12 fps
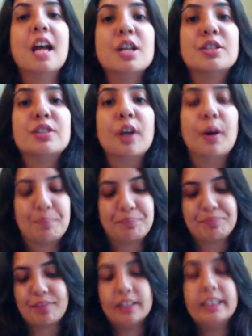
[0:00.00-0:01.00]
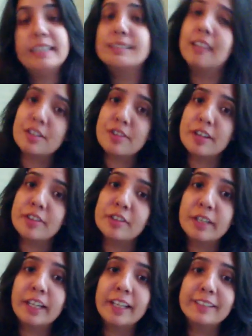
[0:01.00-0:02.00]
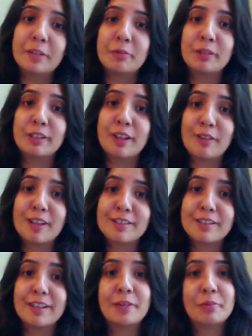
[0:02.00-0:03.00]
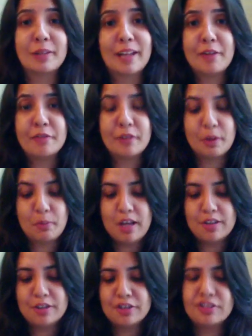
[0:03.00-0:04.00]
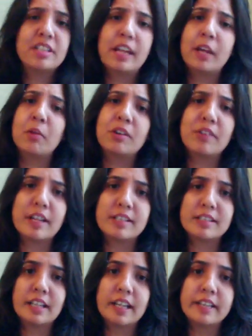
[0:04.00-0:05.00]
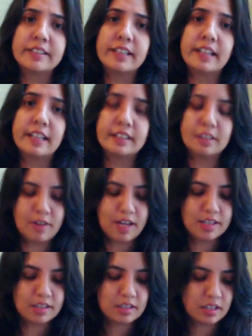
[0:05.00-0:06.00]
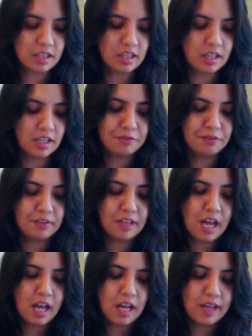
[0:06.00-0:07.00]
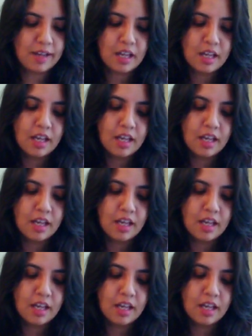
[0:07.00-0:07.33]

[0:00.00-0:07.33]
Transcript: So these are general readings that will not resonate with everyone. So just take what resonates and let the rest fly.